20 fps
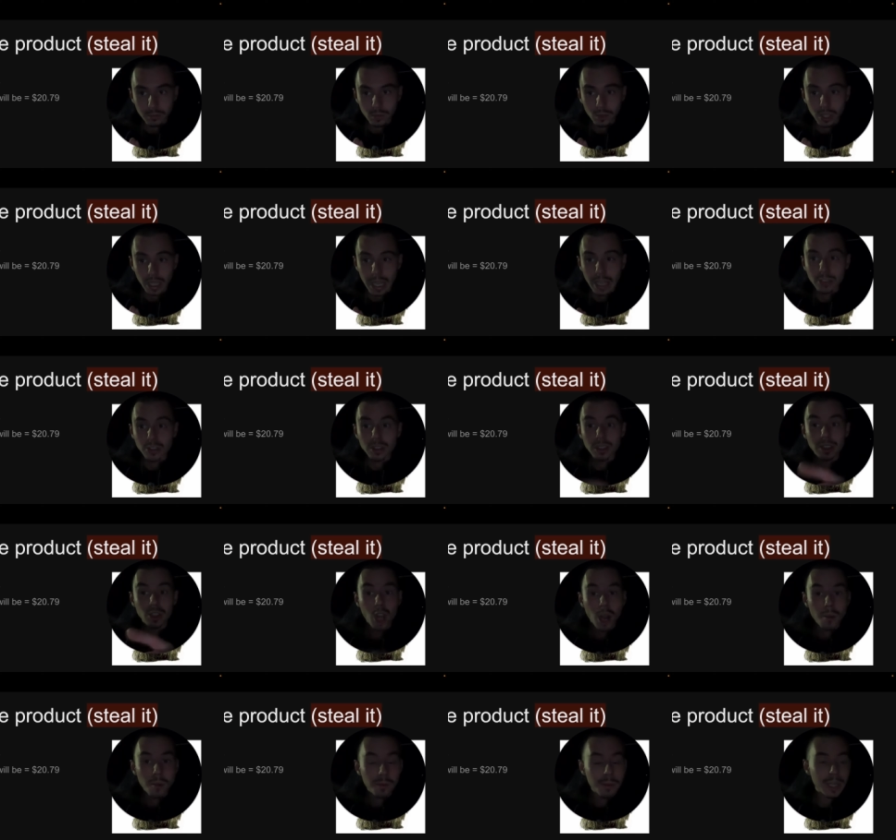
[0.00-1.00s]
Okay, so the
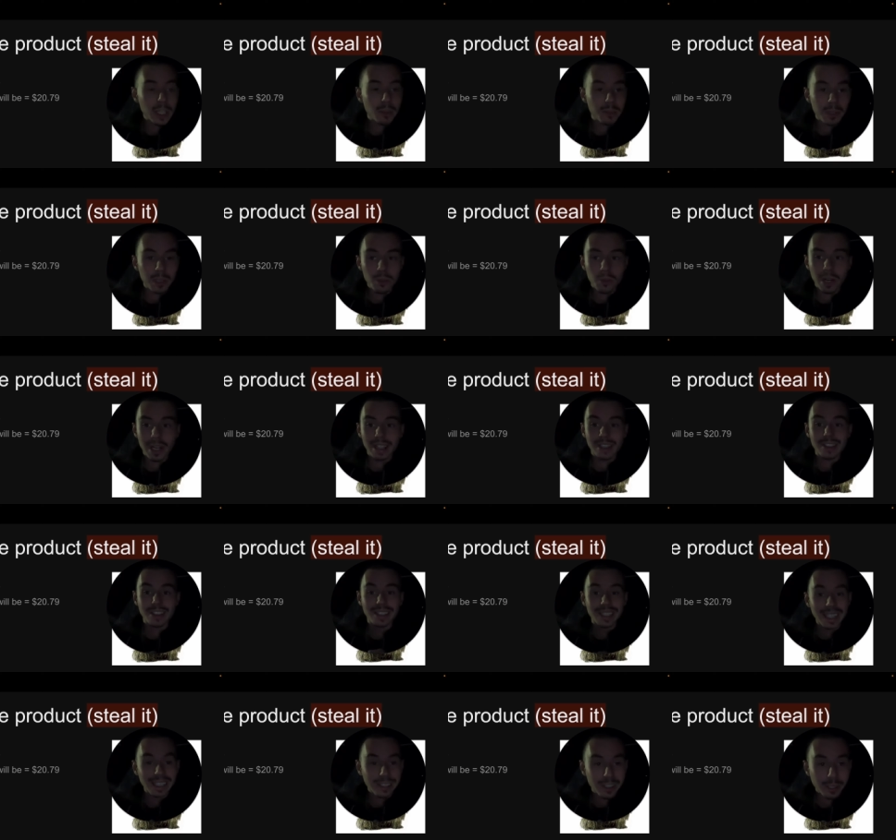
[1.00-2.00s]
top of page bid range is
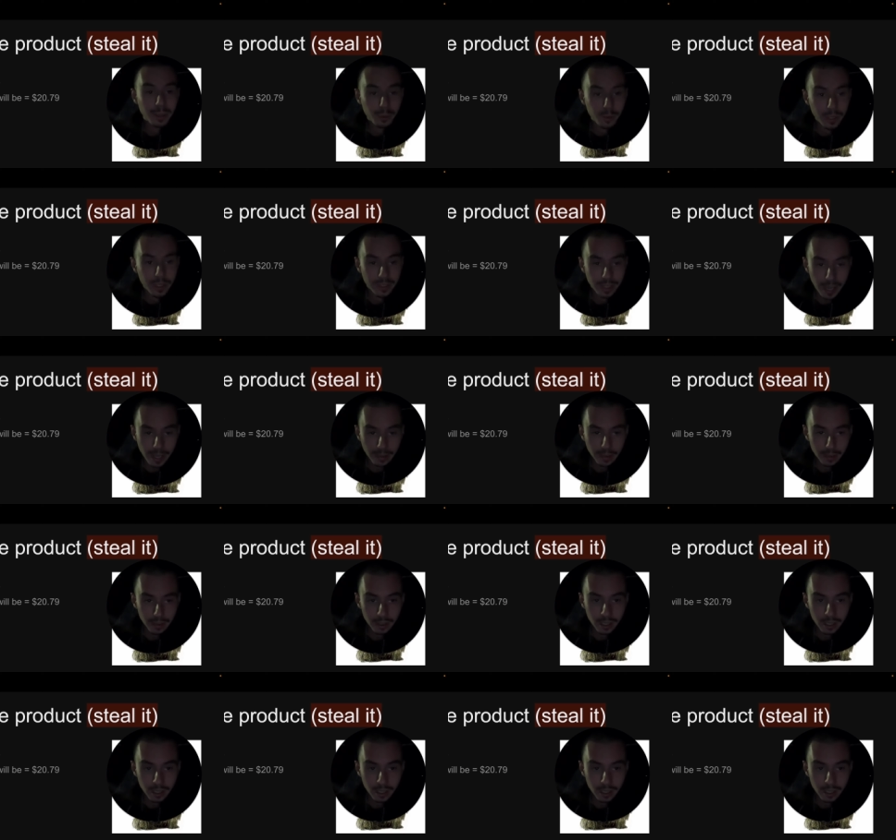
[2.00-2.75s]
63 cents.